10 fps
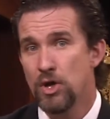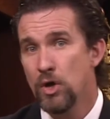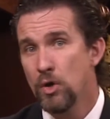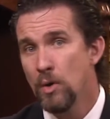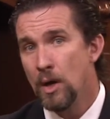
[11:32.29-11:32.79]

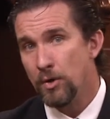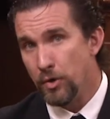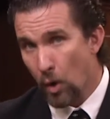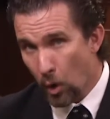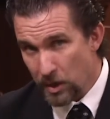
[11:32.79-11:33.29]
to
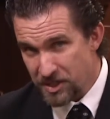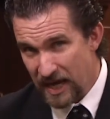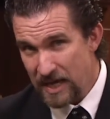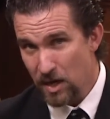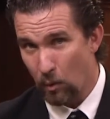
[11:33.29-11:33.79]
nor
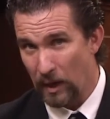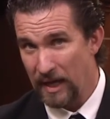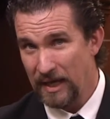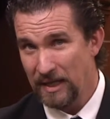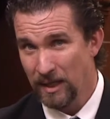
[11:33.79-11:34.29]
take
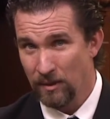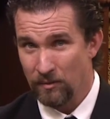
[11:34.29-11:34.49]
away.